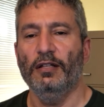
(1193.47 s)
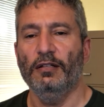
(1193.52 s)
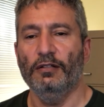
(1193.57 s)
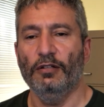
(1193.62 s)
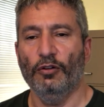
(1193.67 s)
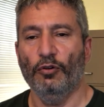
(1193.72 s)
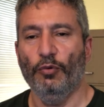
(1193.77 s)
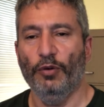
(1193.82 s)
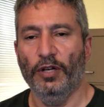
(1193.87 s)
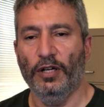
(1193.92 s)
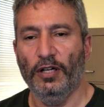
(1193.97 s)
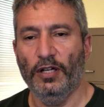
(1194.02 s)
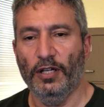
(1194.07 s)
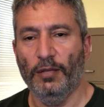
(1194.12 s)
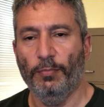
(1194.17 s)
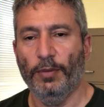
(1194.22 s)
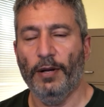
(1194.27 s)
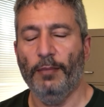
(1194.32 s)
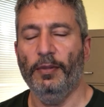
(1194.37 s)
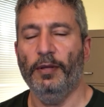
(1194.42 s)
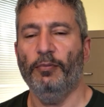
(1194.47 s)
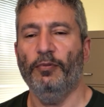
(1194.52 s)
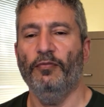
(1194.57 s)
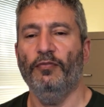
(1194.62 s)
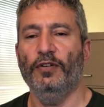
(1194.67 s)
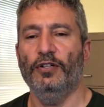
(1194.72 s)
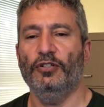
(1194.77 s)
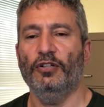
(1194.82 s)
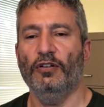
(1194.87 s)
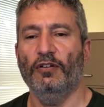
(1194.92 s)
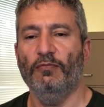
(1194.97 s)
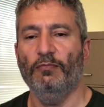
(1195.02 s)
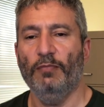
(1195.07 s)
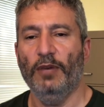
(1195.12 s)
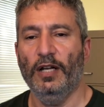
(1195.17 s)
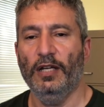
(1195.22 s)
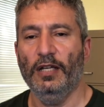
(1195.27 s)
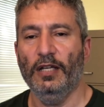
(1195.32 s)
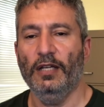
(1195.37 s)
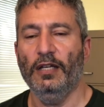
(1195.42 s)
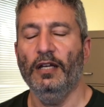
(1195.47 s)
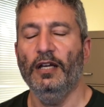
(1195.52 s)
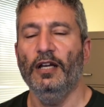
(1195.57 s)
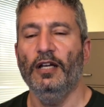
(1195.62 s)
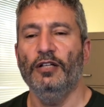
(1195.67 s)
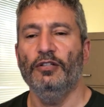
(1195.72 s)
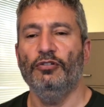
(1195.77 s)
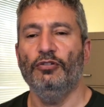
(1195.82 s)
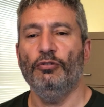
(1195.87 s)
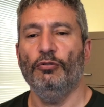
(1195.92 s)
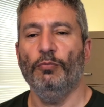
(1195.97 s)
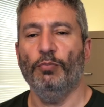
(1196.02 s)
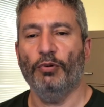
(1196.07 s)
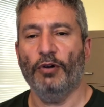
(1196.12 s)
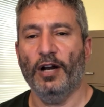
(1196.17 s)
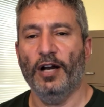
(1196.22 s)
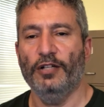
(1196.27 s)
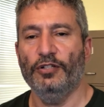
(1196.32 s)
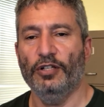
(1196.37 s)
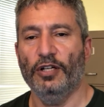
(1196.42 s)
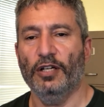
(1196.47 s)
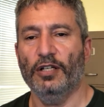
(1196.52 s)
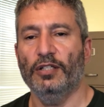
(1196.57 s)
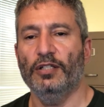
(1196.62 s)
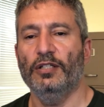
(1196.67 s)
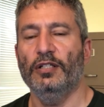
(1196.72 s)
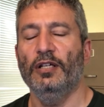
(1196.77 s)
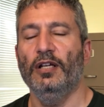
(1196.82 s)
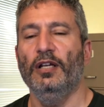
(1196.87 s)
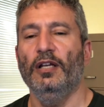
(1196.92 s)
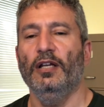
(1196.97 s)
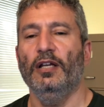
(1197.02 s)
liquidity, public provision of money to projects